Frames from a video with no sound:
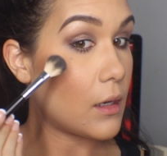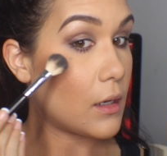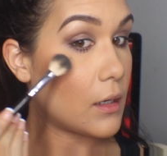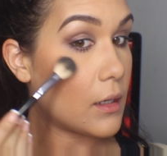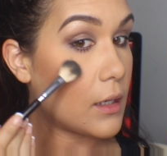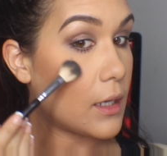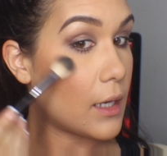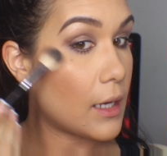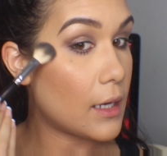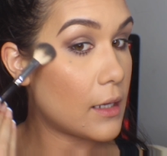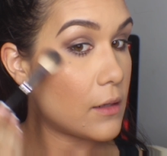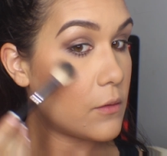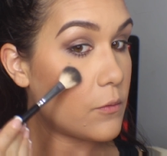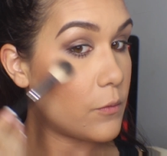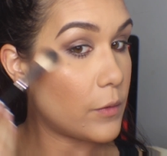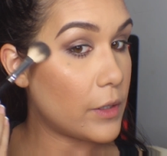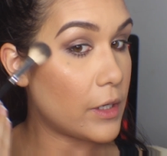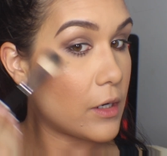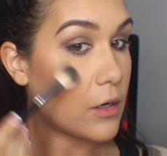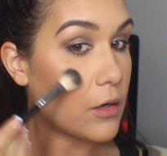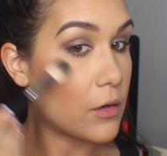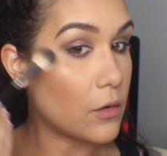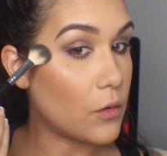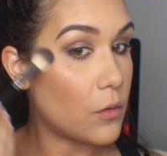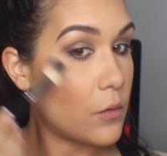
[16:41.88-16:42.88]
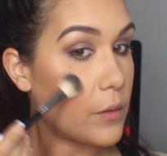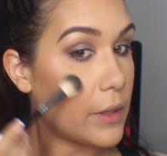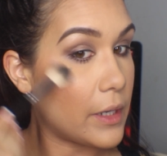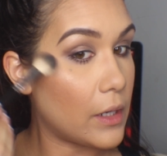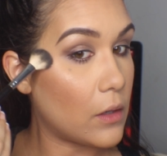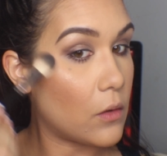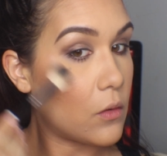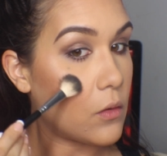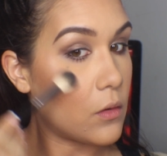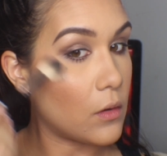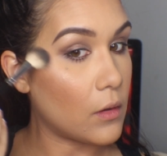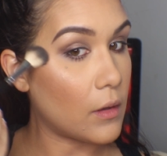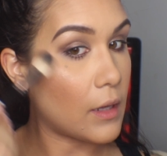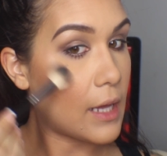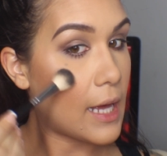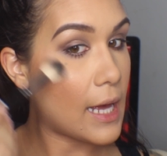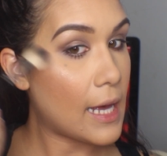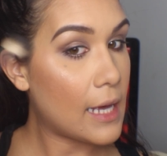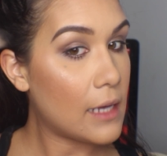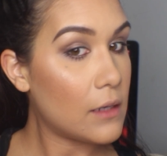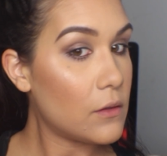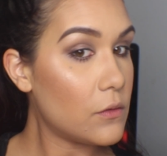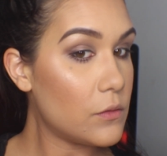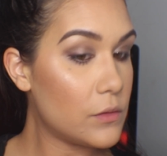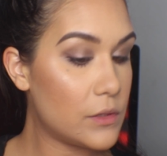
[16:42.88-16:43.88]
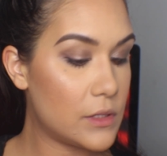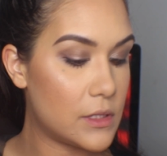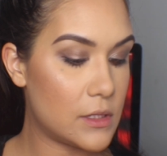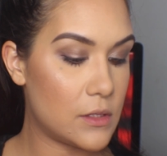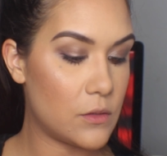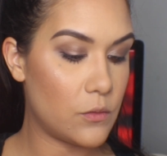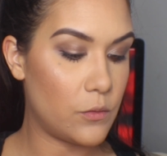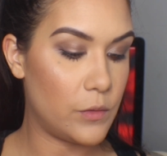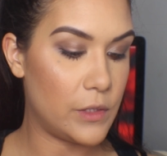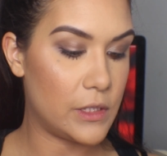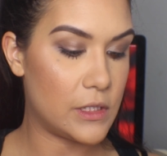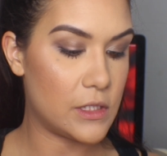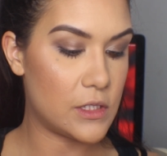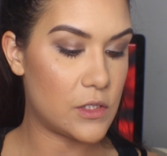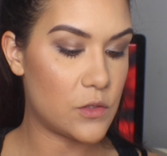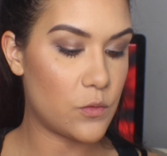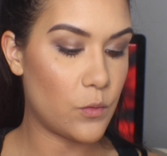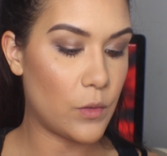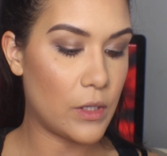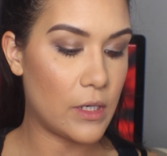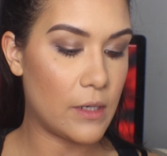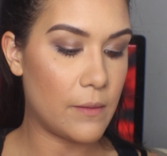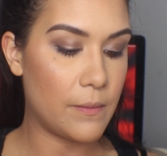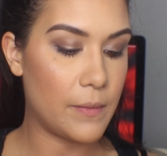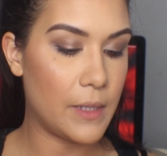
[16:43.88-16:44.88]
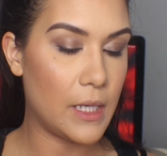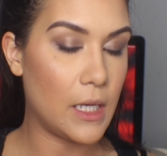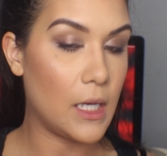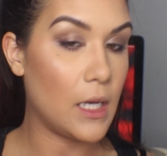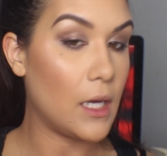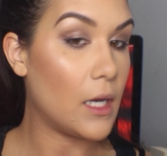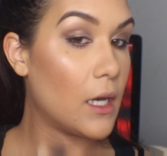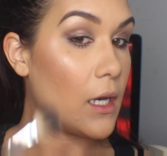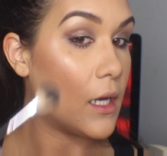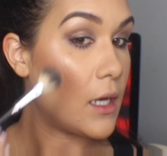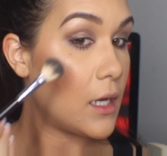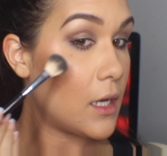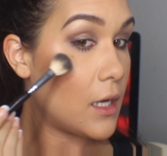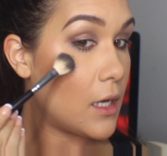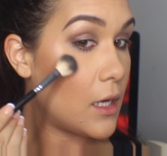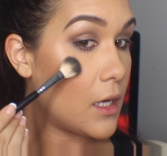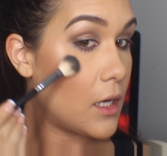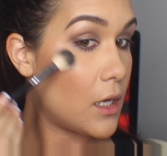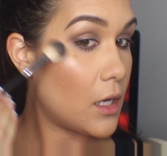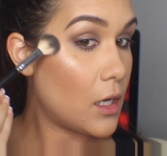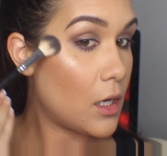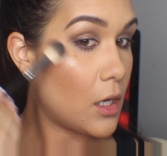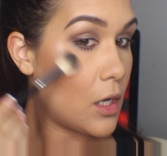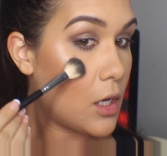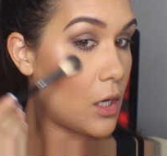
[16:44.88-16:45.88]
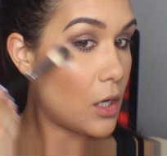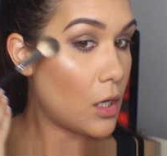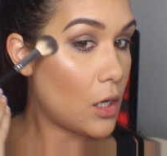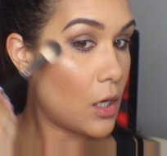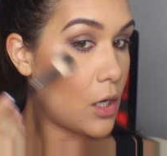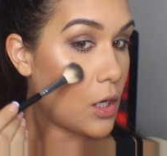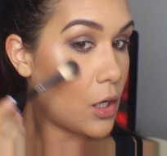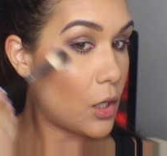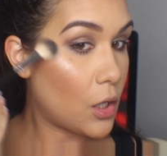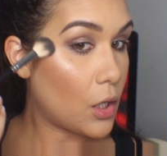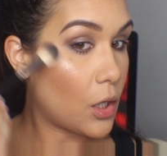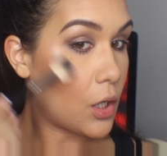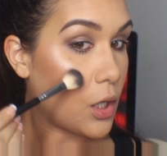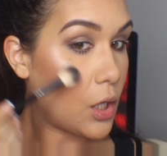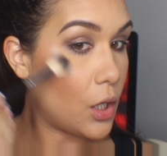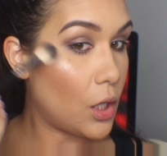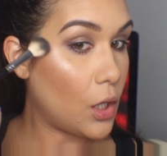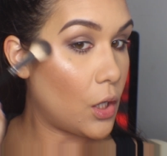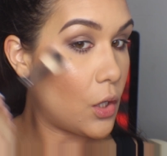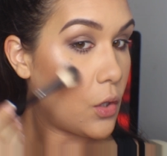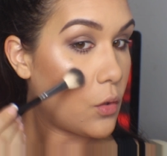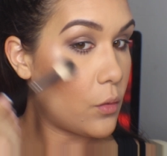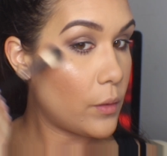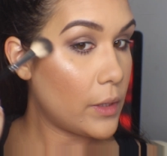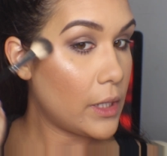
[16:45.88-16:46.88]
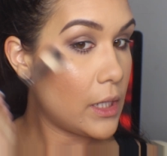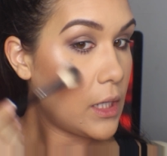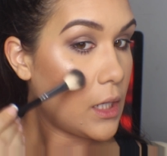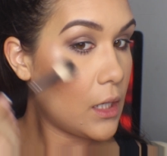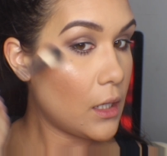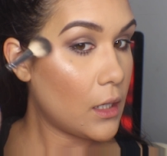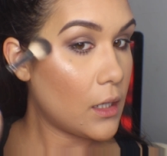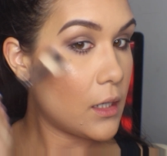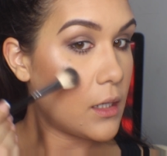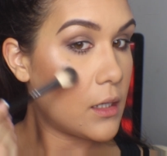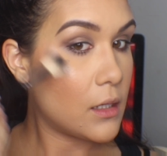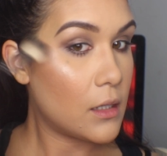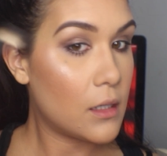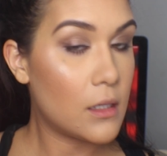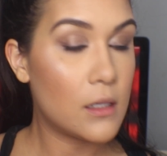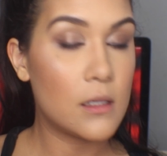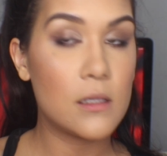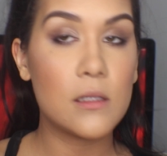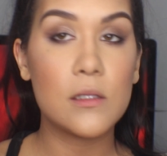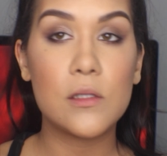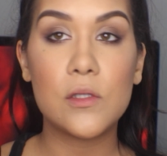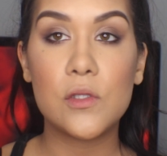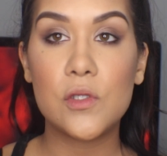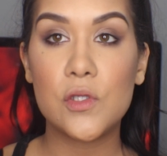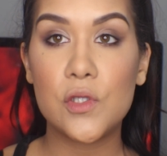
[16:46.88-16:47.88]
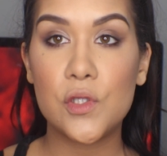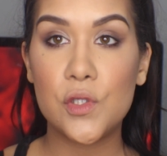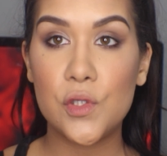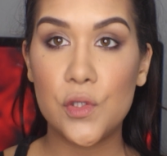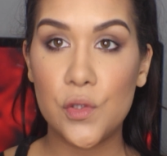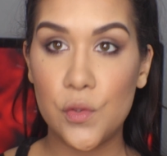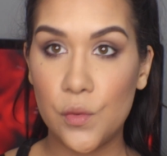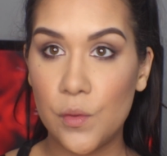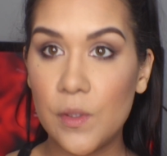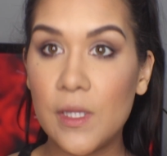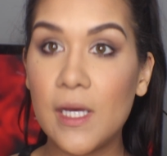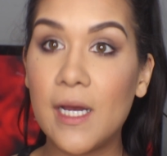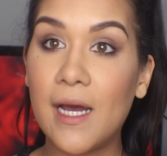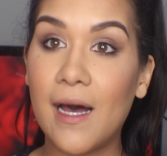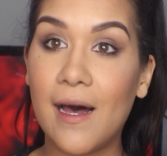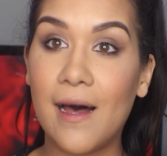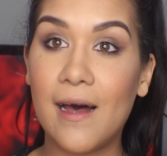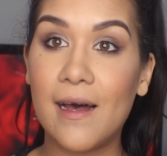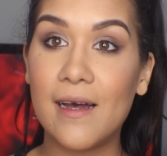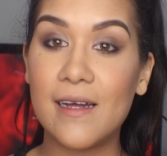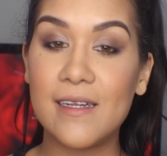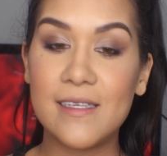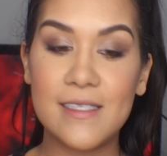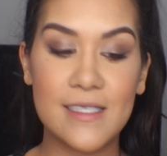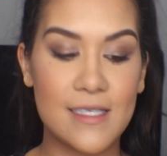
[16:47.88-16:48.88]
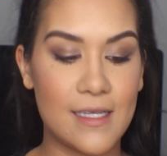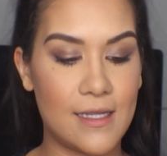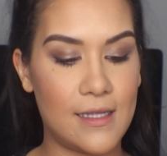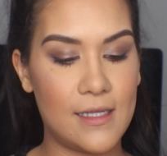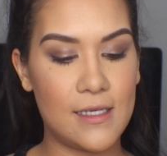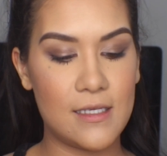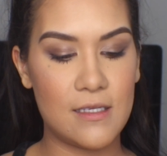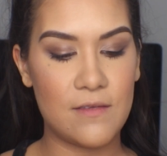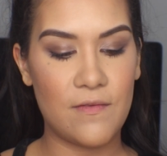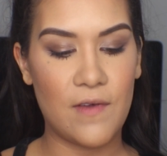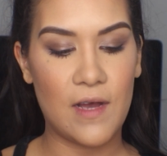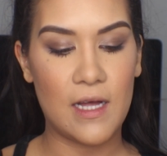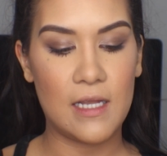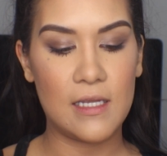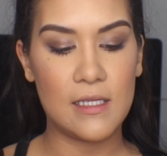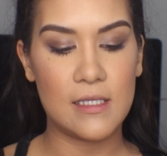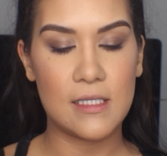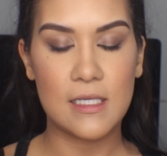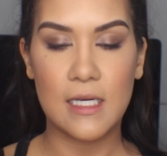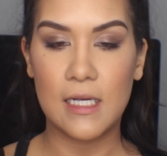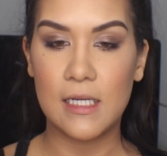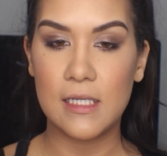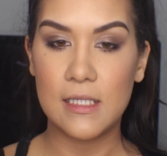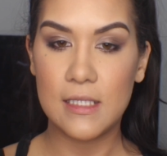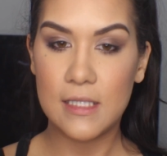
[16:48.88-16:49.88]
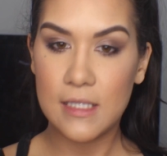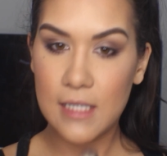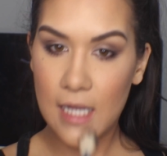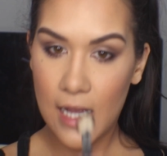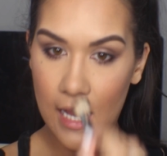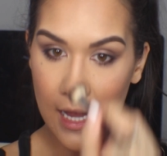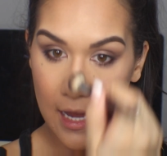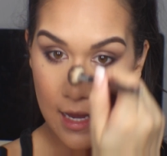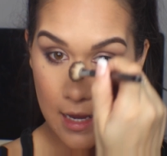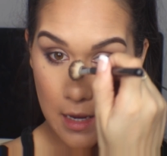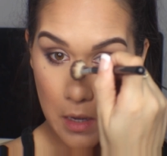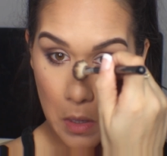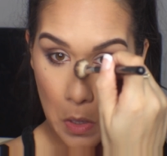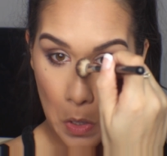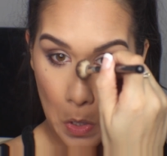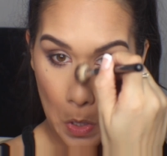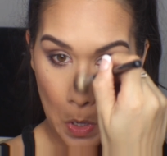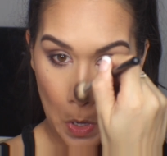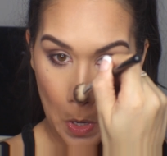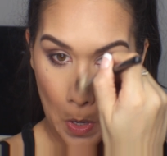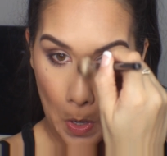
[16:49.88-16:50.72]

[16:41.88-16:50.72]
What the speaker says: Again, we are going all out. We just want to be glowing to the gods this Valentine's Day,